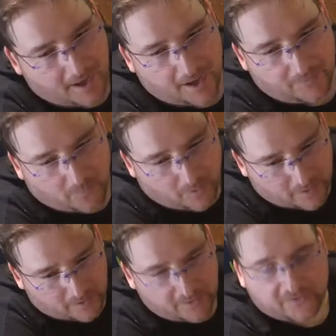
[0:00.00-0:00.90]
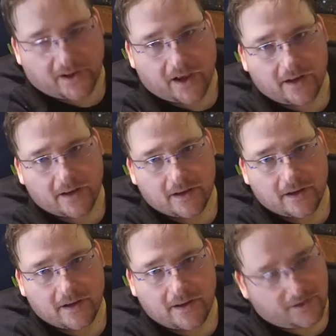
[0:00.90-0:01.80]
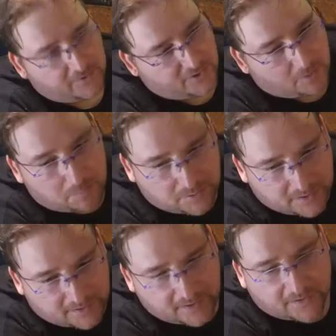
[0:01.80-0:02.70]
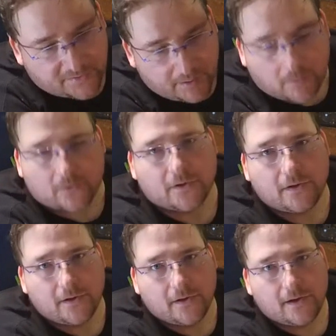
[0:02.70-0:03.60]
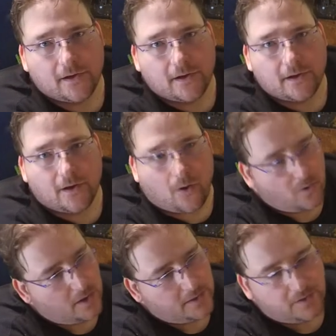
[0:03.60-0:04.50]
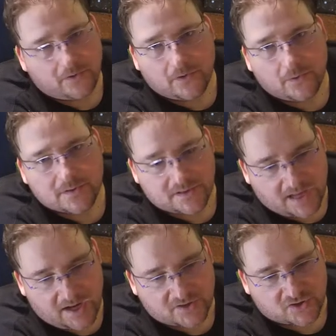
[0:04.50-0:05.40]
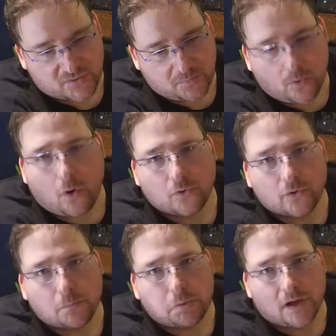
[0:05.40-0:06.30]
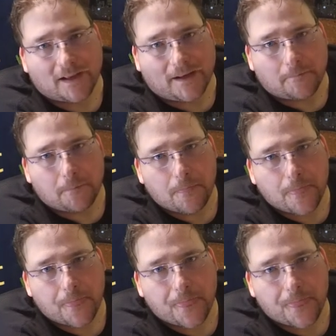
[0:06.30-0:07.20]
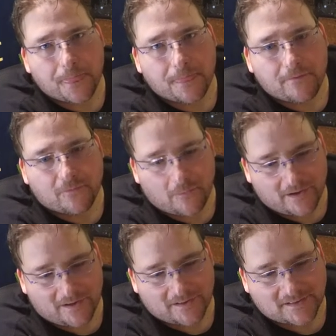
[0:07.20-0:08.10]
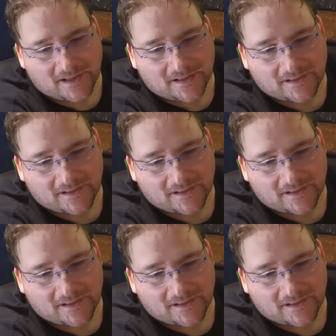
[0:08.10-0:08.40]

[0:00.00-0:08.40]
And from what I understand, it is completely assembled. All I need to do is attach the spool holder and plug it in, from what I understand.